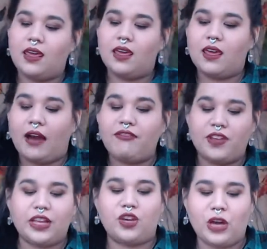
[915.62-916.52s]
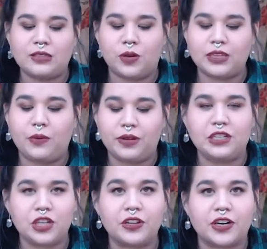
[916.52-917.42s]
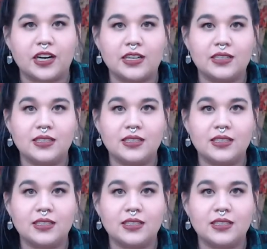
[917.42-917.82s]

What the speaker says: I feel like you guys want that with each other.